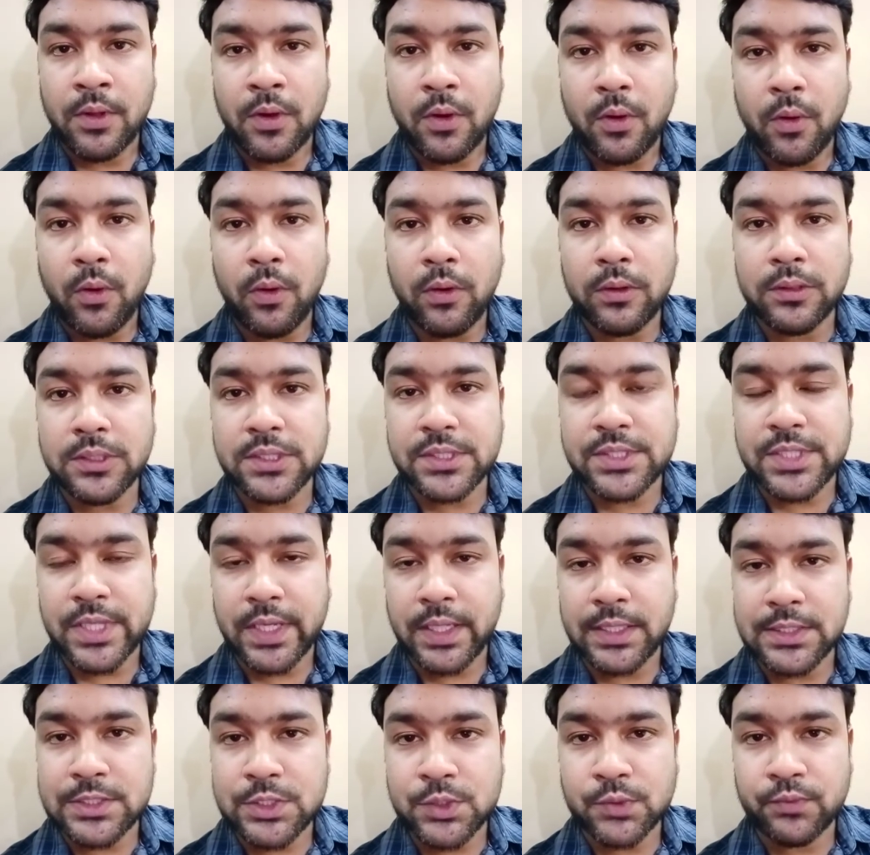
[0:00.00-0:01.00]
all the
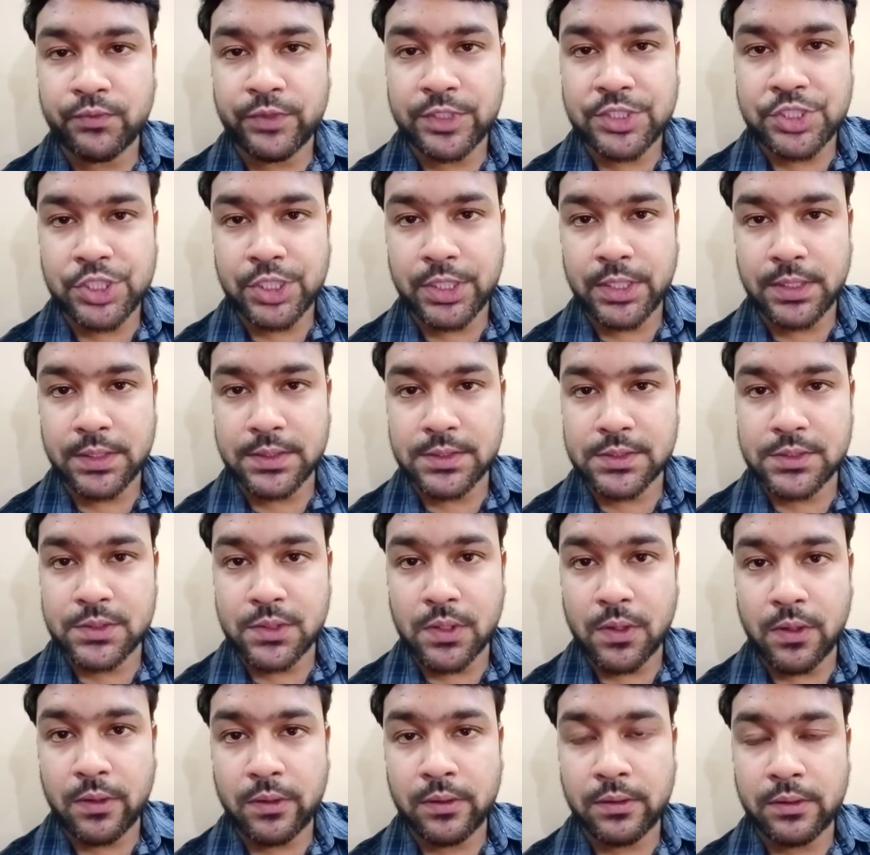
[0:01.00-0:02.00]
things which he
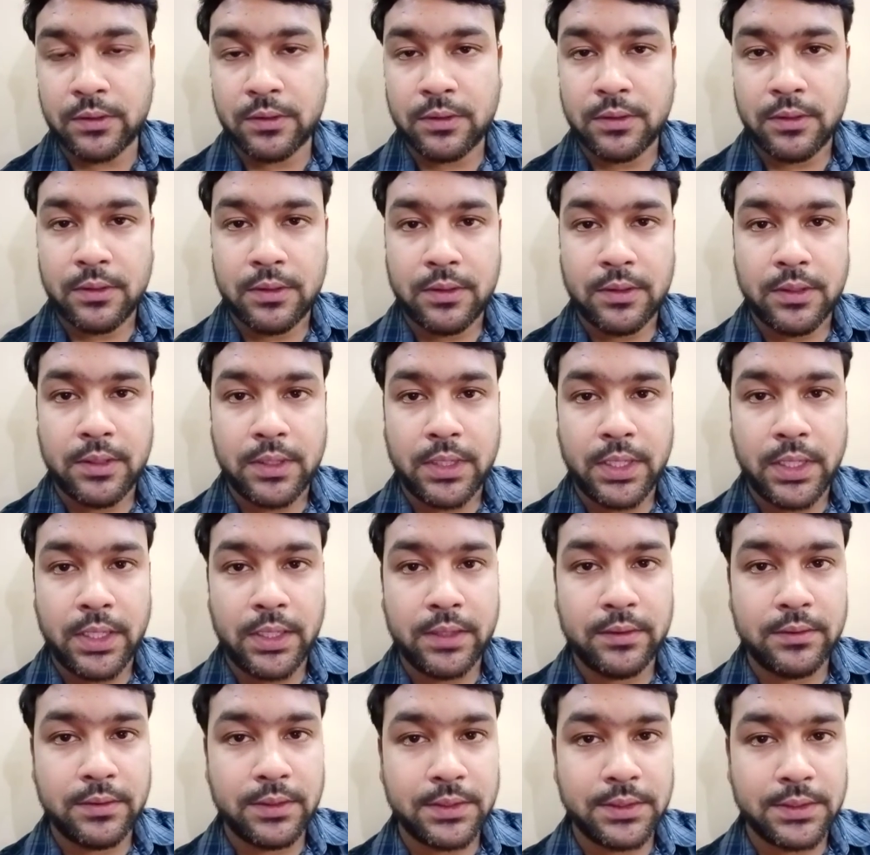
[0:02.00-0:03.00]
saw
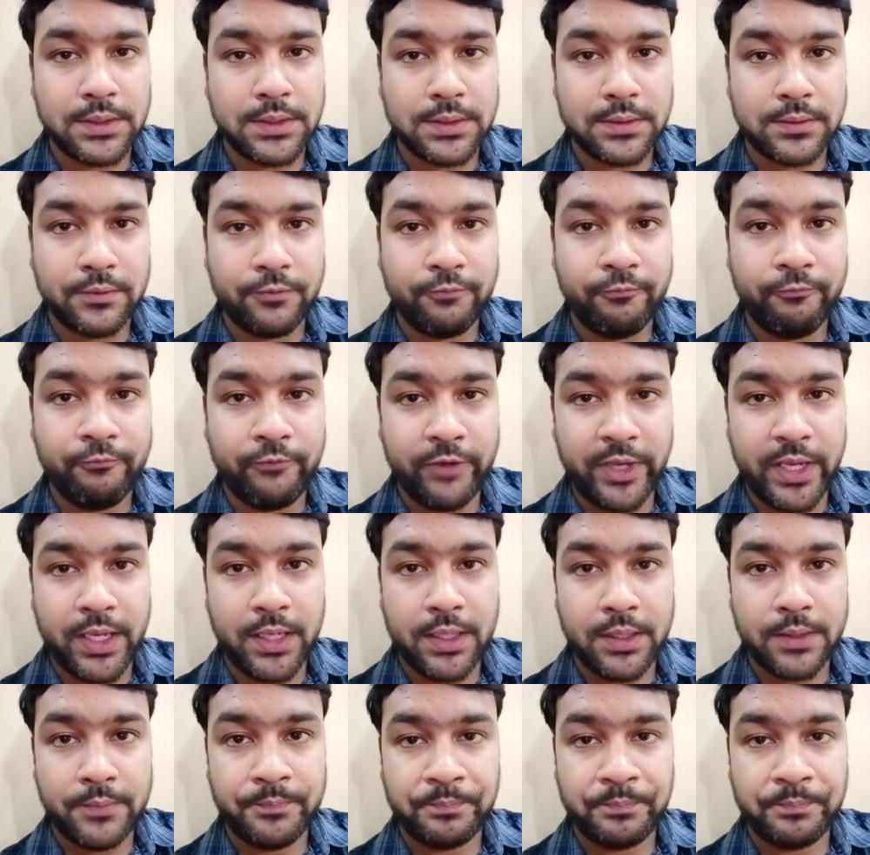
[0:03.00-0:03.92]
in the way,